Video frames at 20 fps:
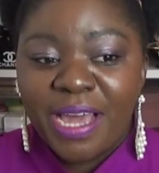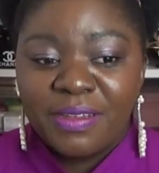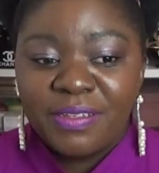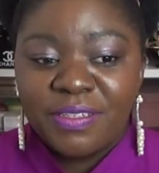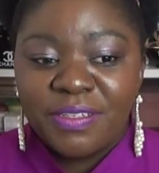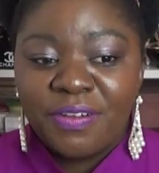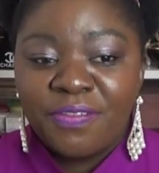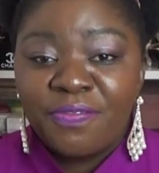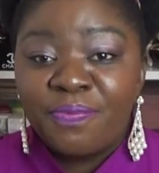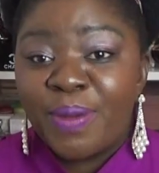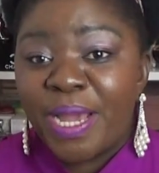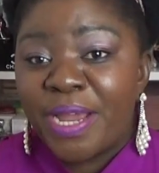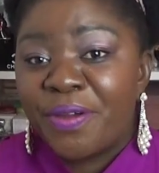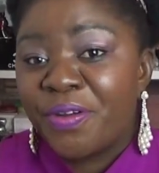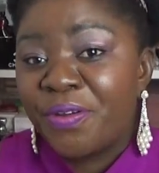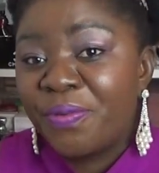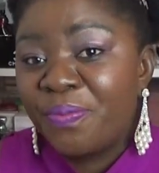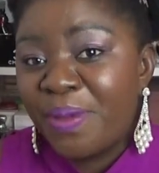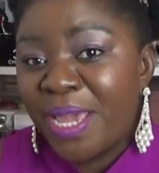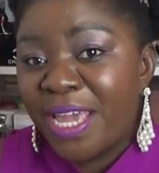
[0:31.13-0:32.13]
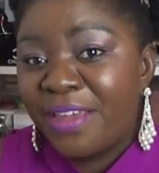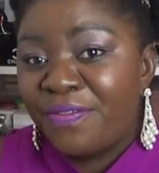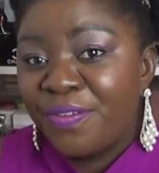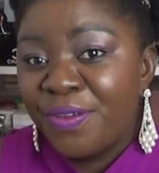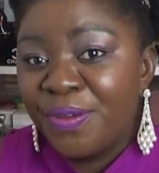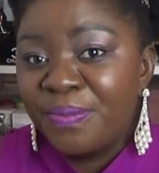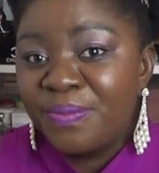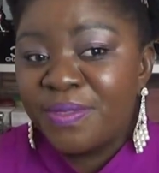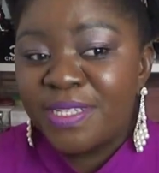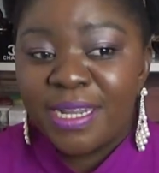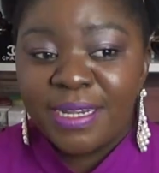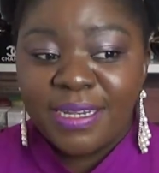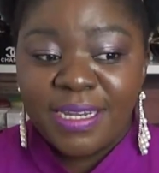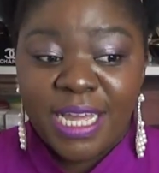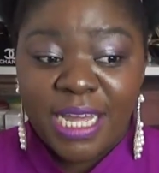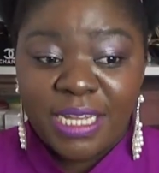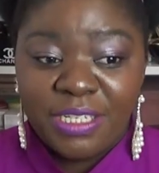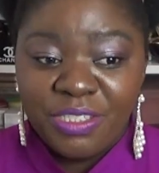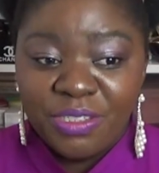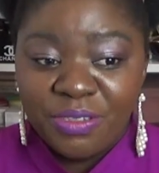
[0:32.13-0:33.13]
house of Byron Parfums and
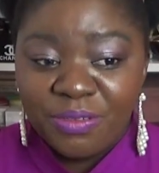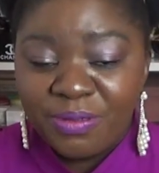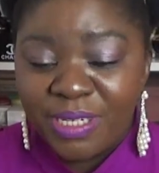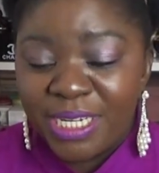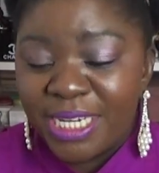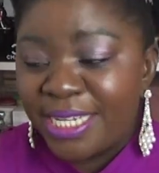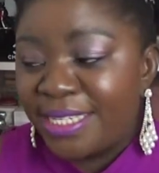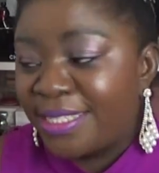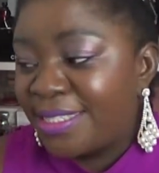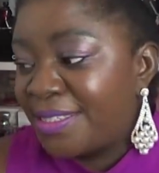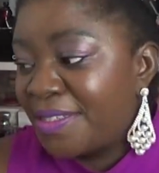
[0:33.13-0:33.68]
their new release.